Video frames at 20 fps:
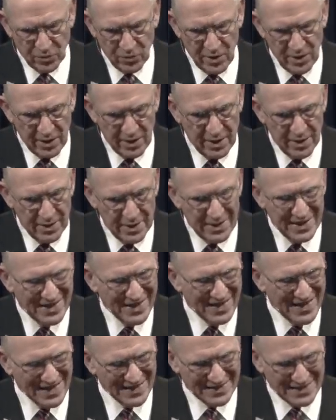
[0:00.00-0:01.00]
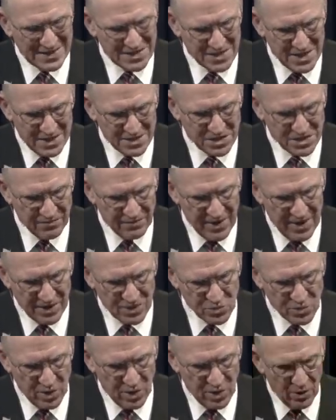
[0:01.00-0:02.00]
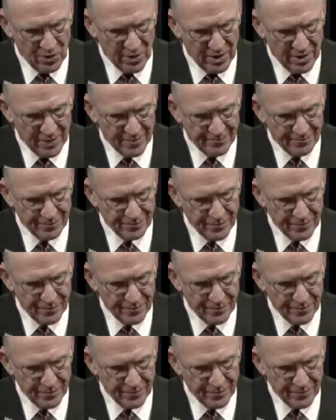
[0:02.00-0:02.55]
really get the sense of that as we here.